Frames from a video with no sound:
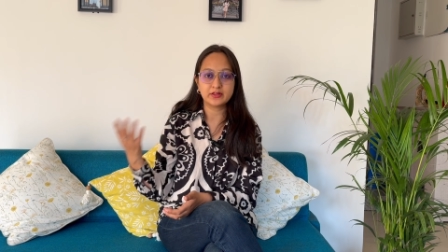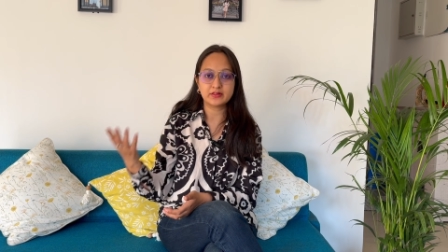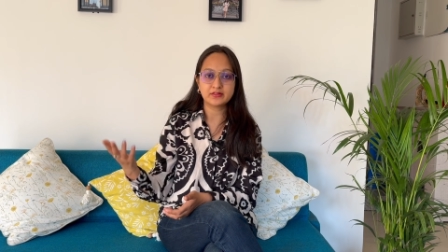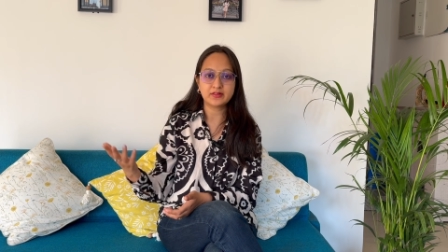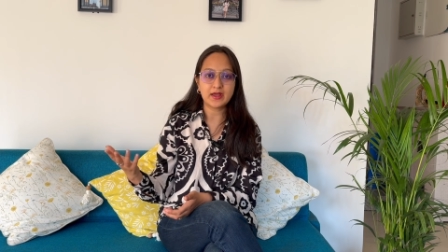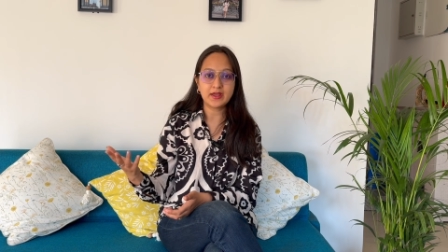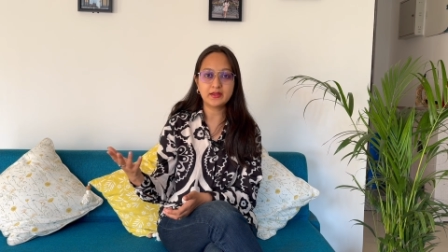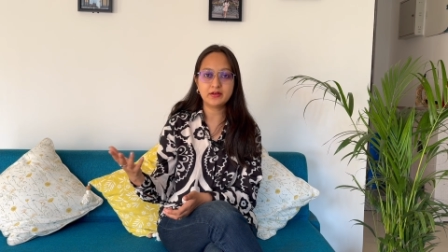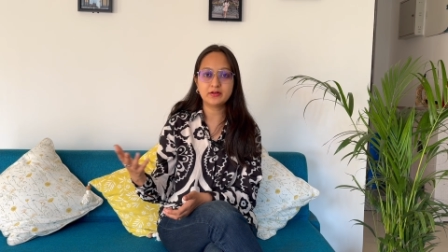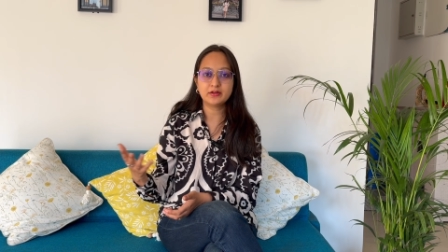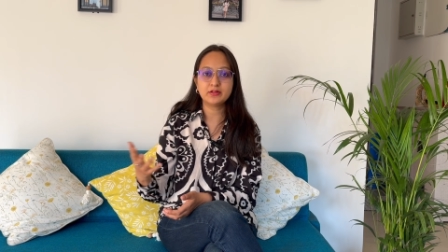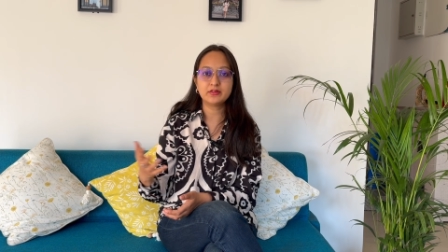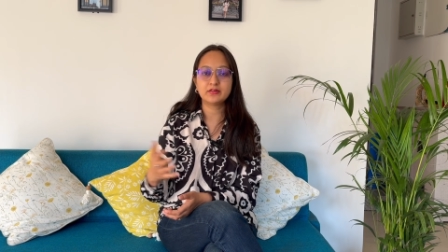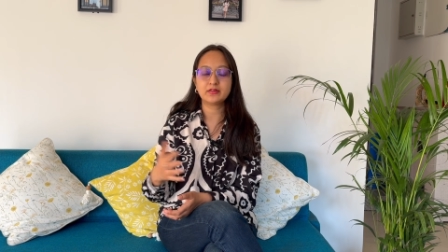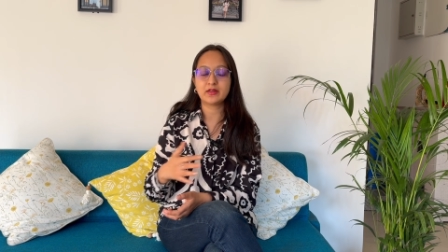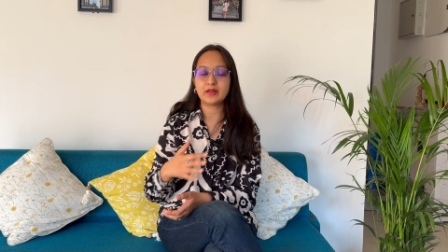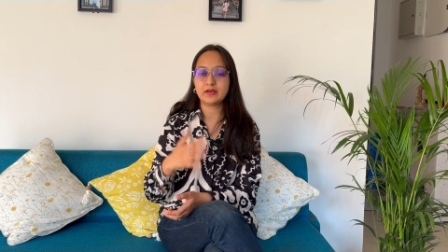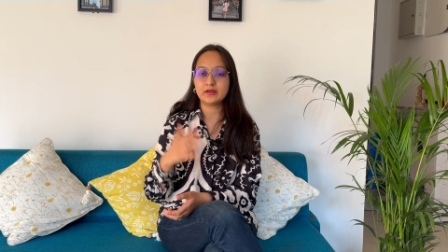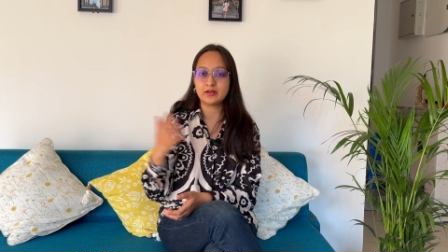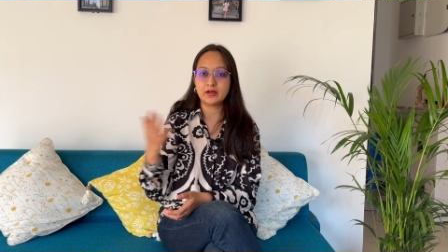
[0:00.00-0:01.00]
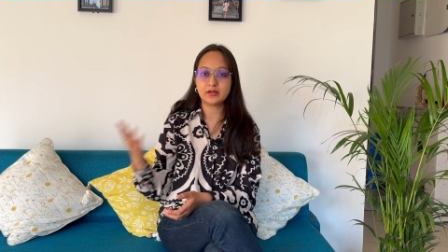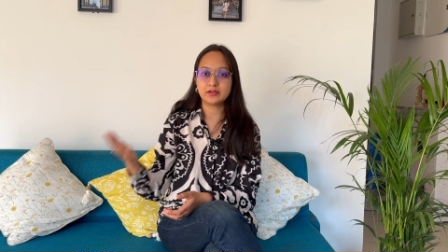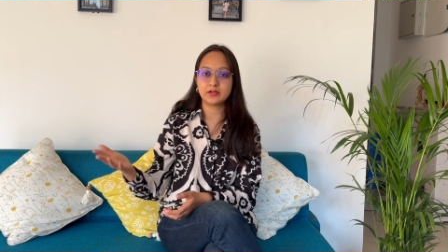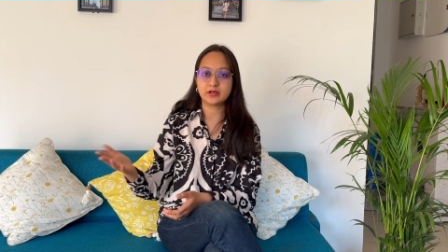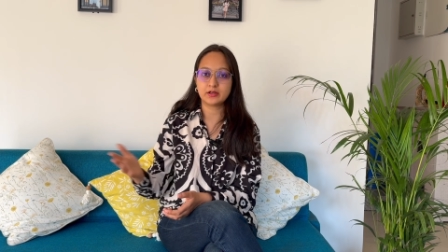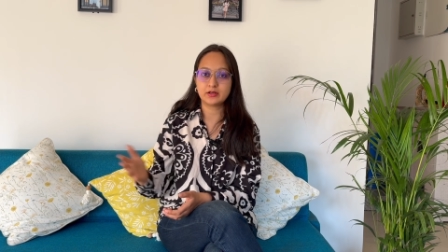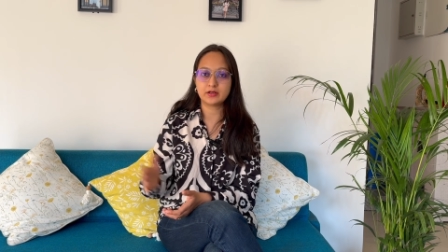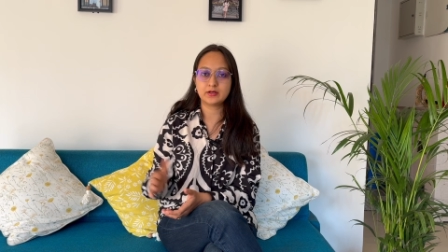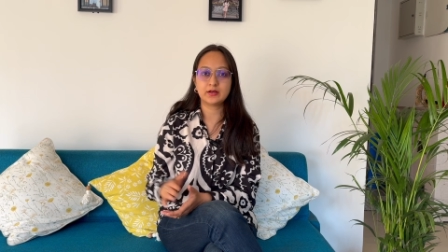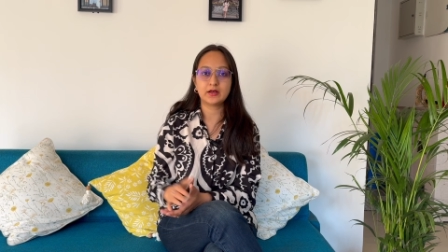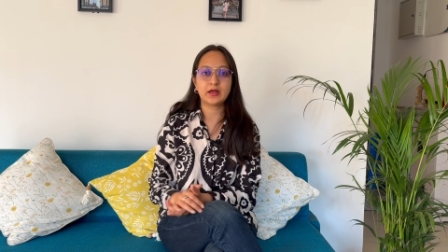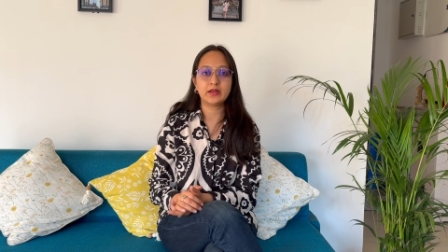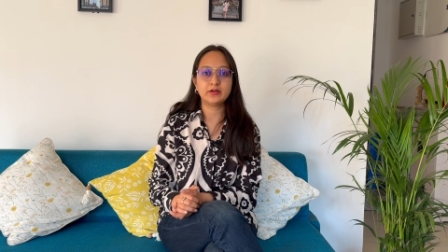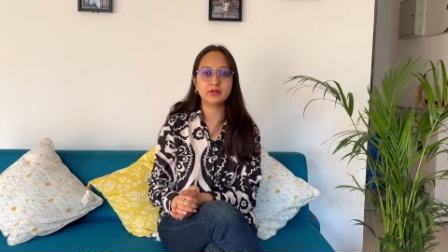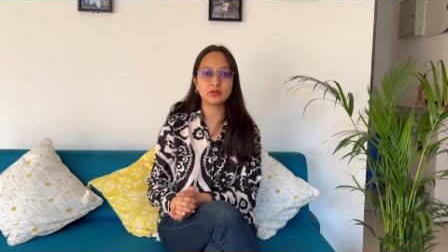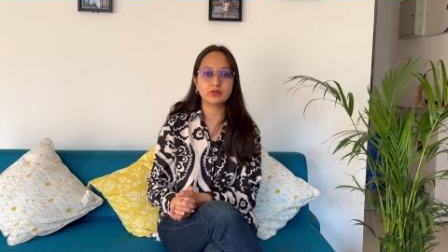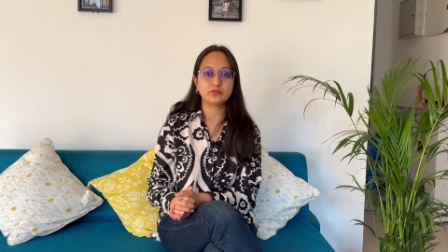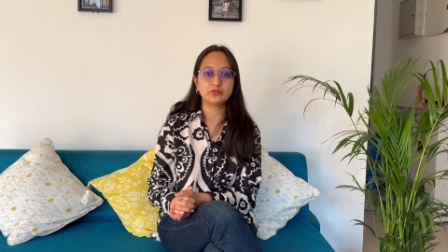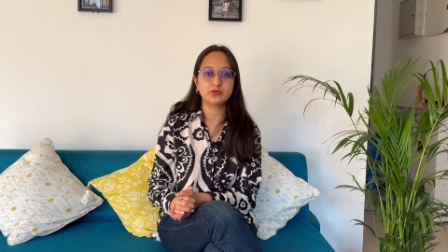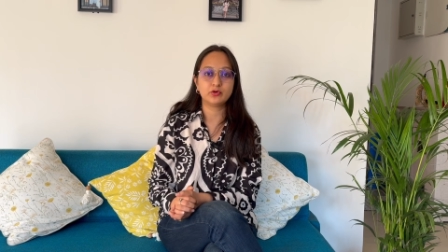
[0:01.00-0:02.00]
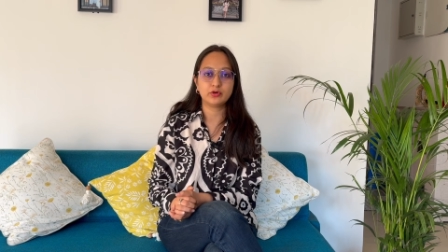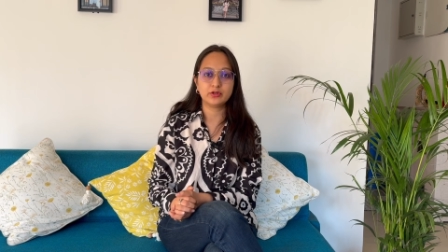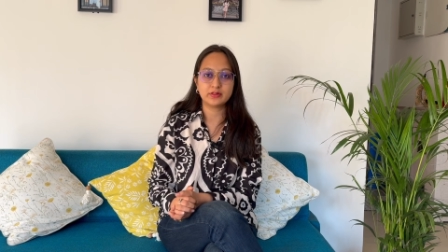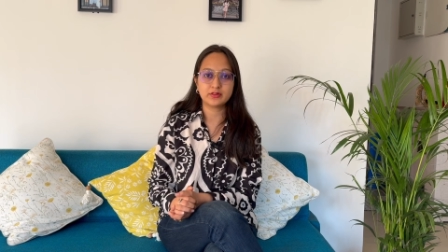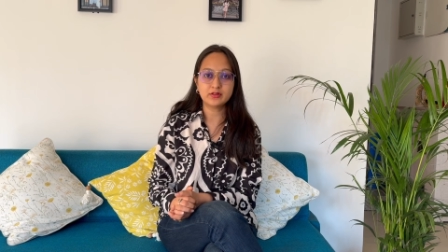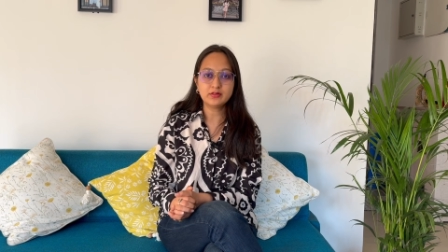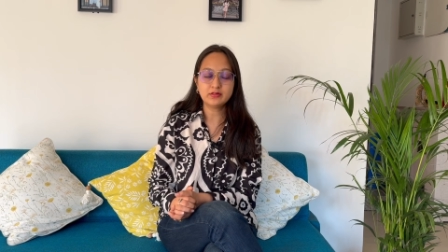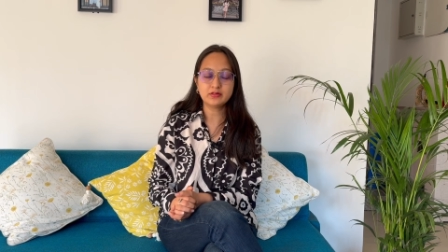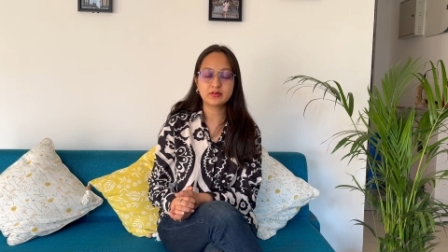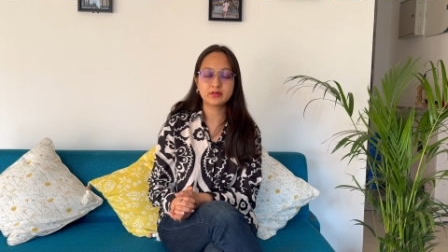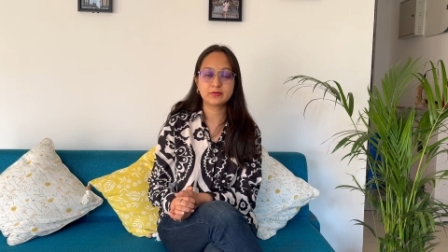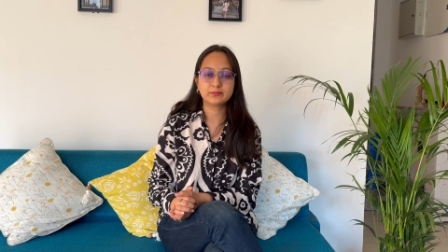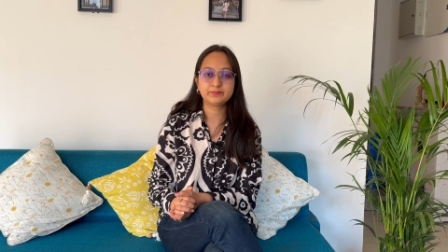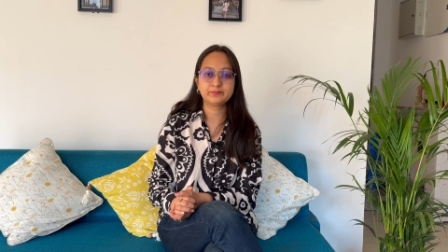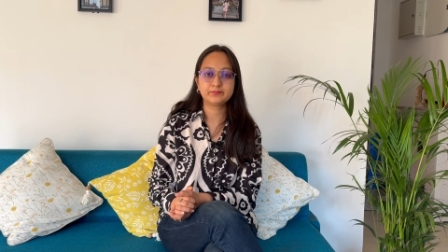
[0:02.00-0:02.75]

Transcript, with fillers: sirens and other kinds of noises